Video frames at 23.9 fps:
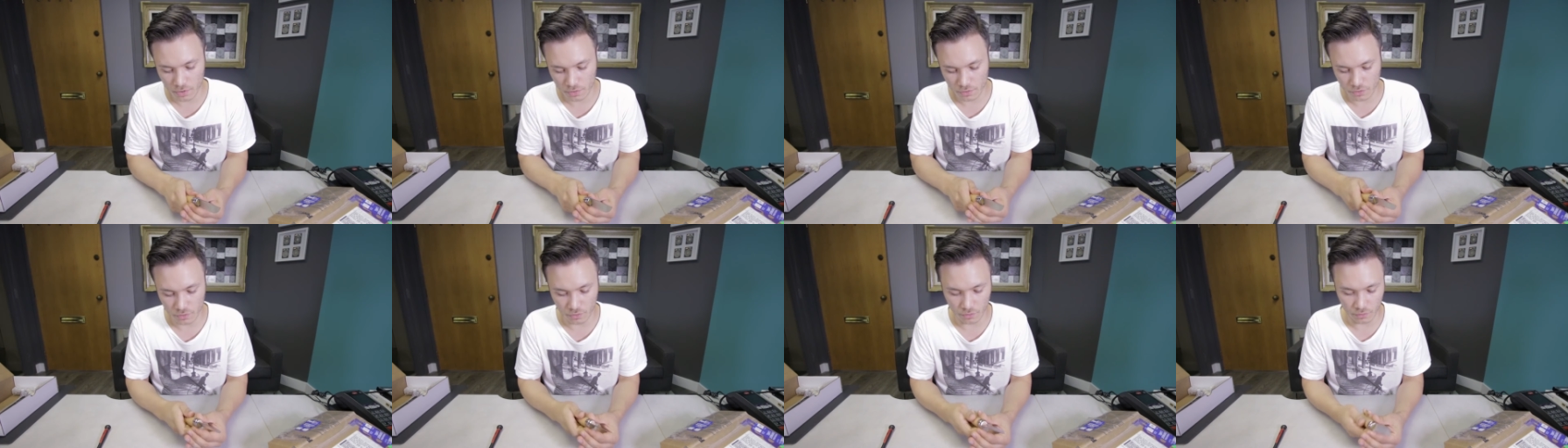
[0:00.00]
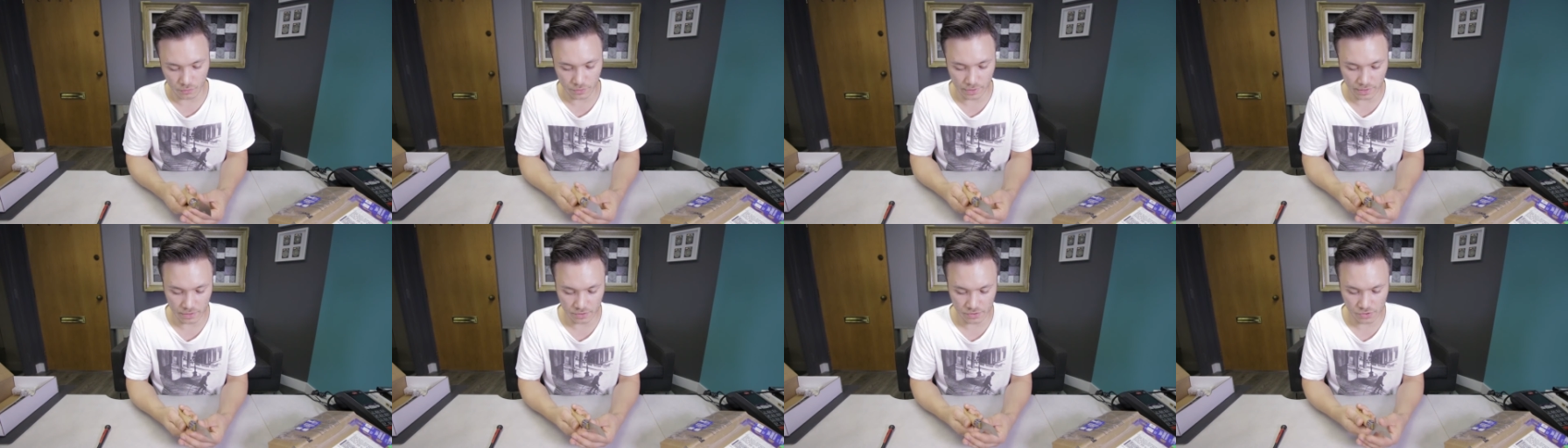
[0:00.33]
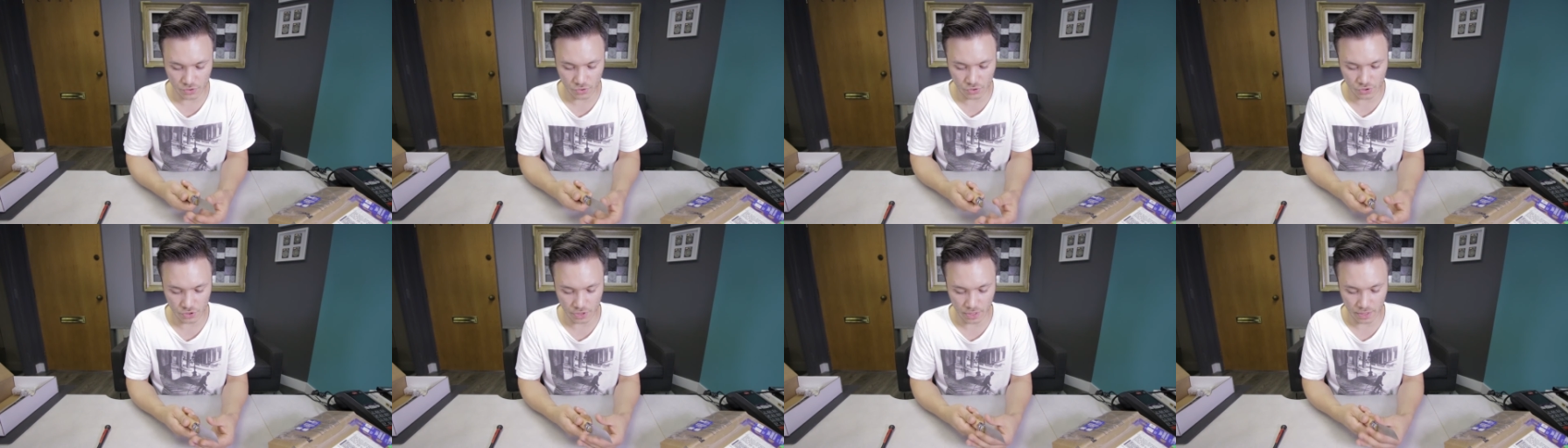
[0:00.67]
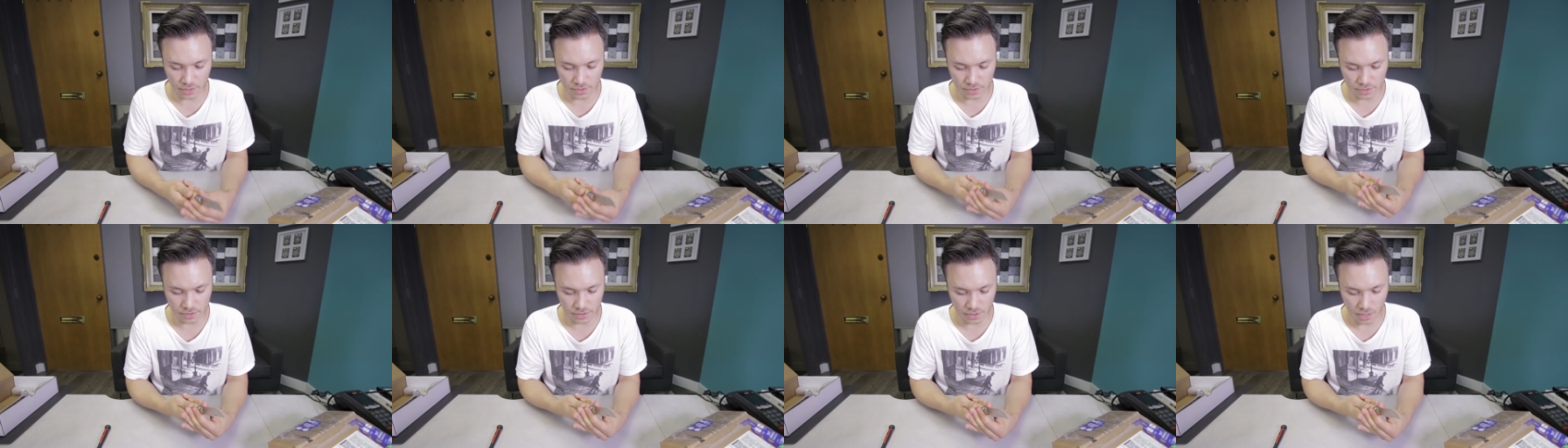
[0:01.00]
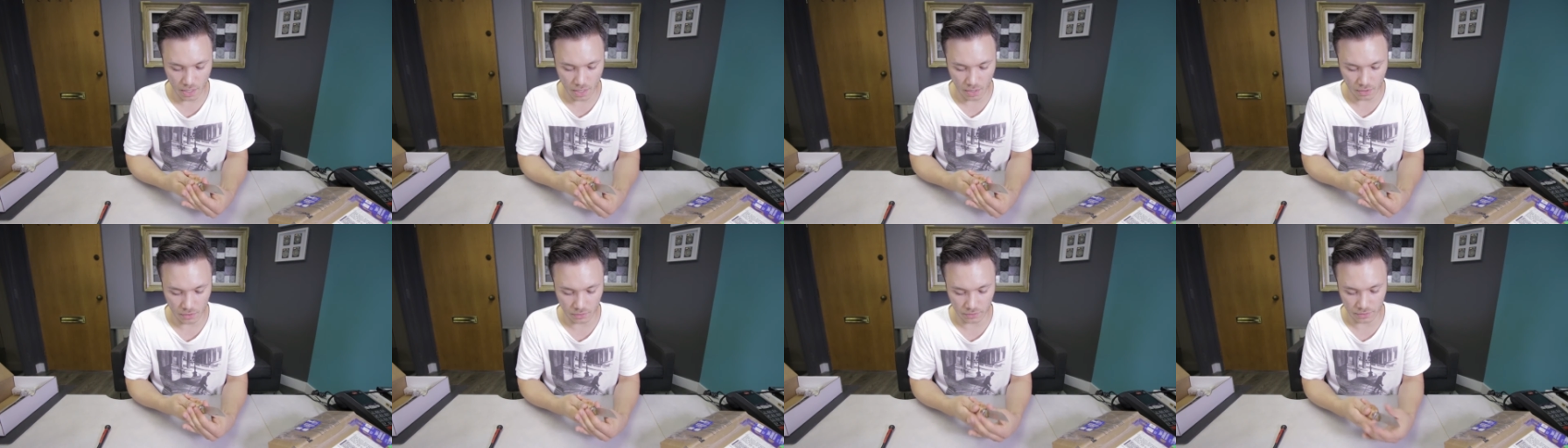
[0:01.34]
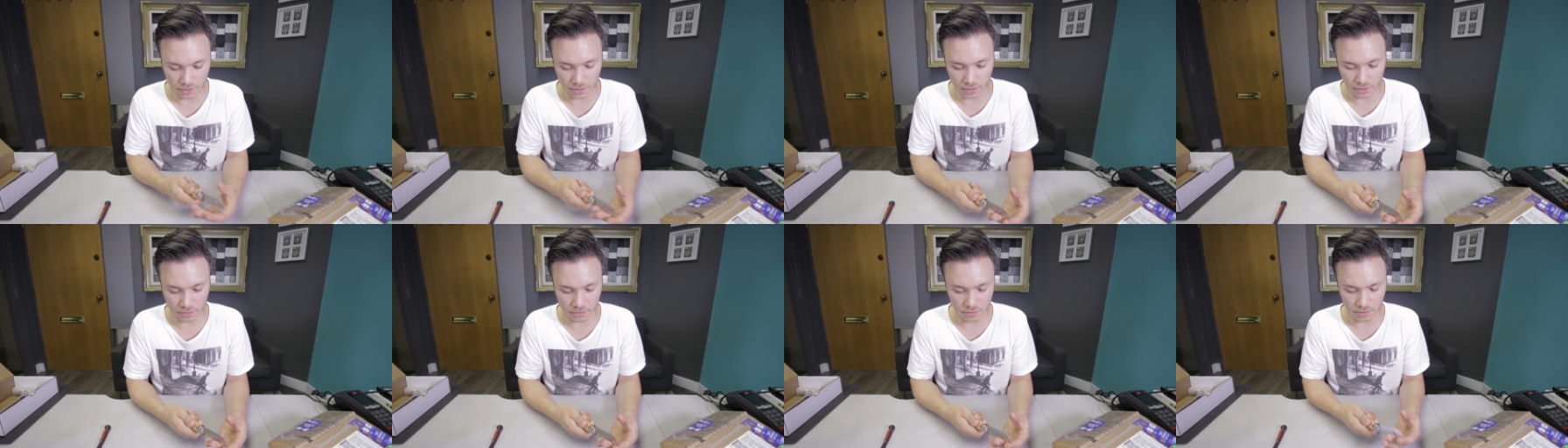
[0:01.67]
so there's your chance. I'll
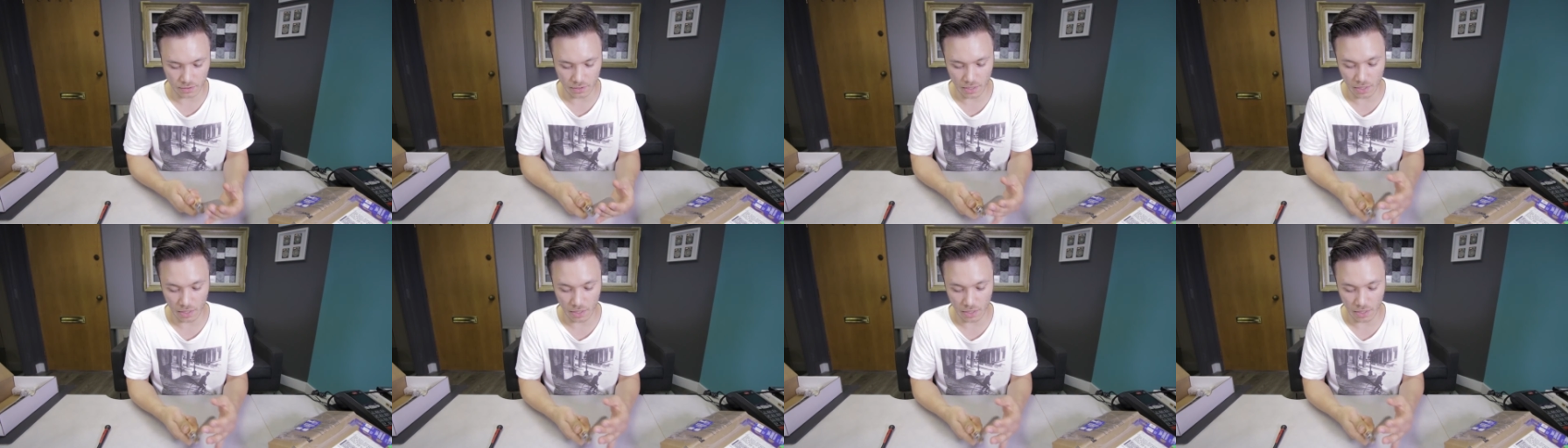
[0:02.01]
get it.